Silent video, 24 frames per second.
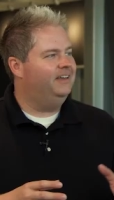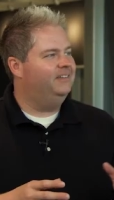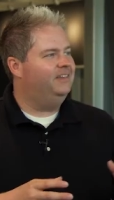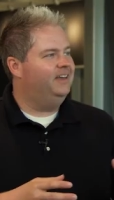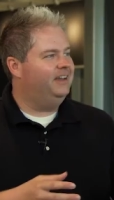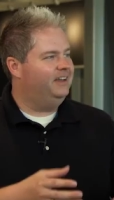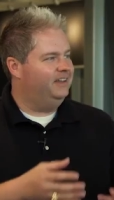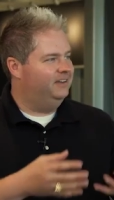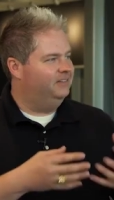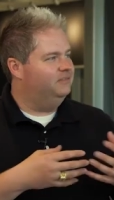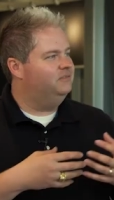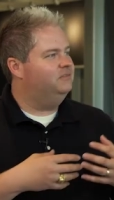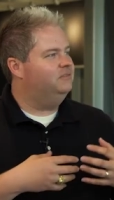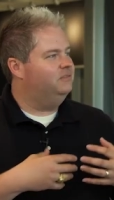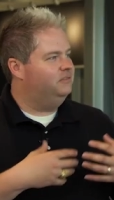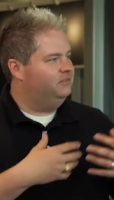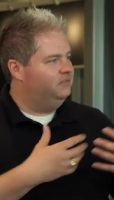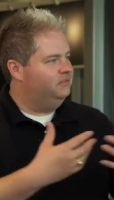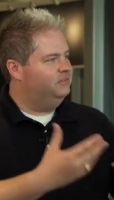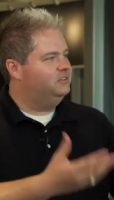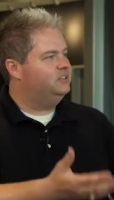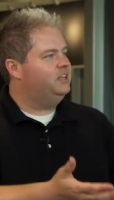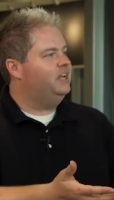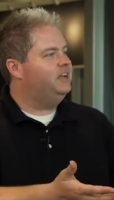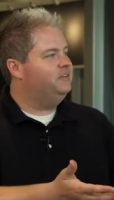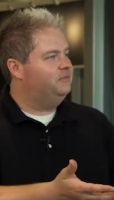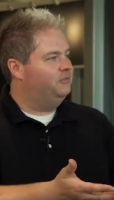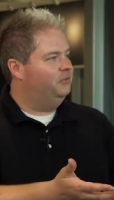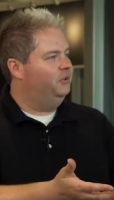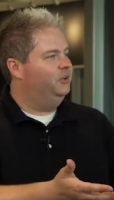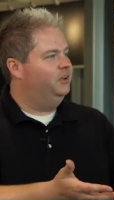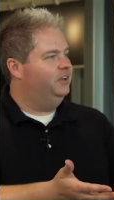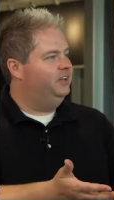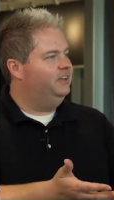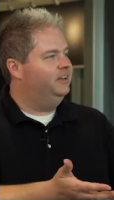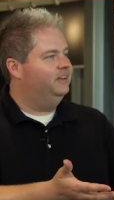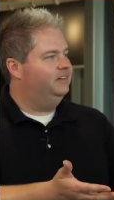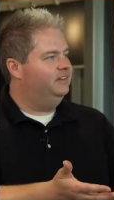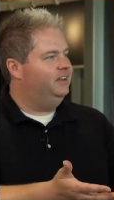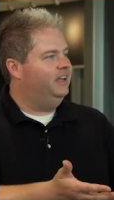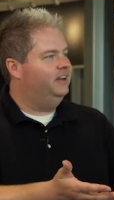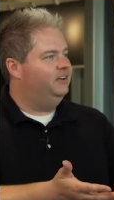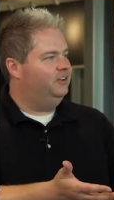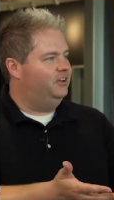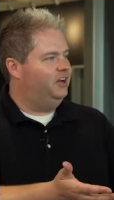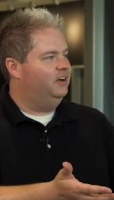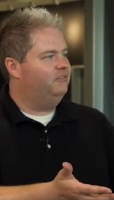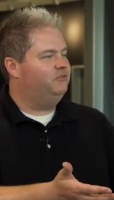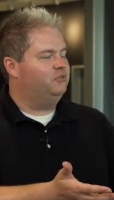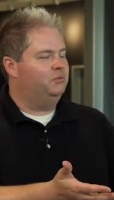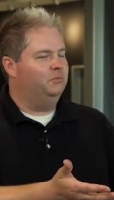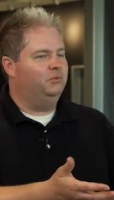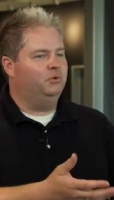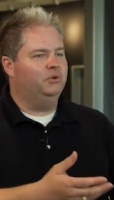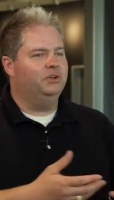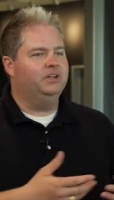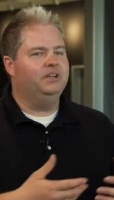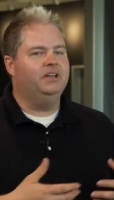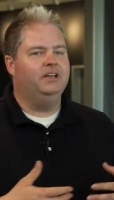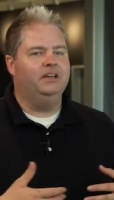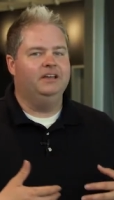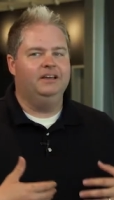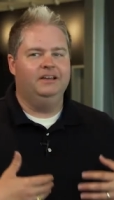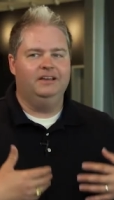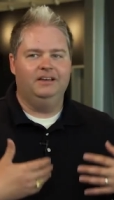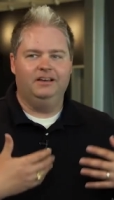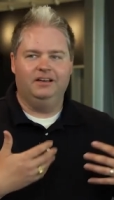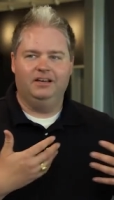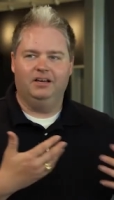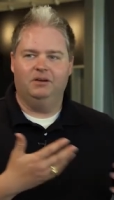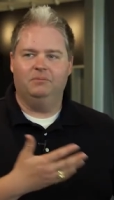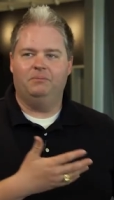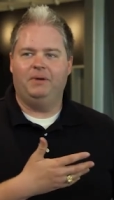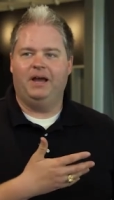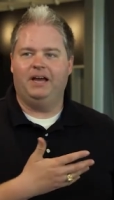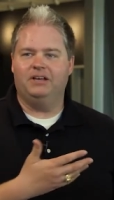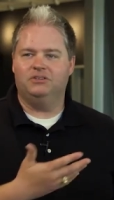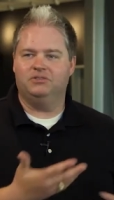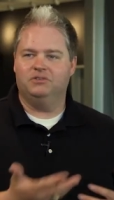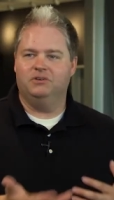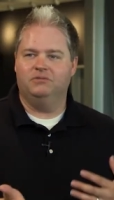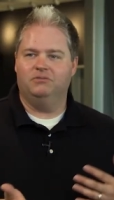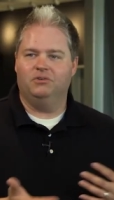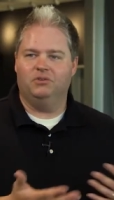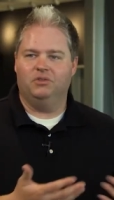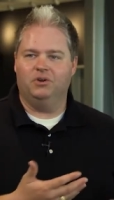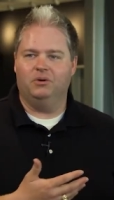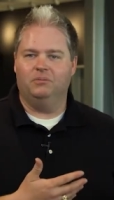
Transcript: they can safely and comfortably pass over their